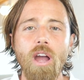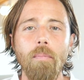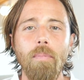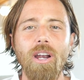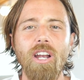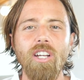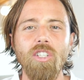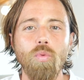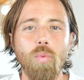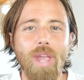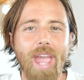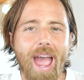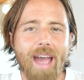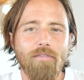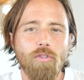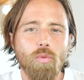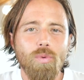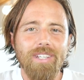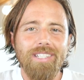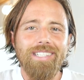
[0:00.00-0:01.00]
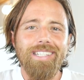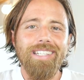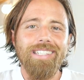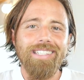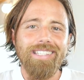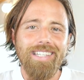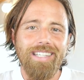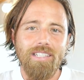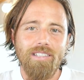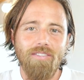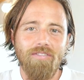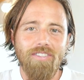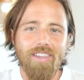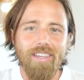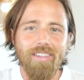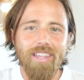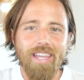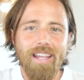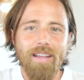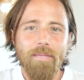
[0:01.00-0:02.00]
because we have a resistance
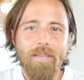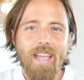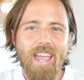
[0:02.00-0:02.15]
feeling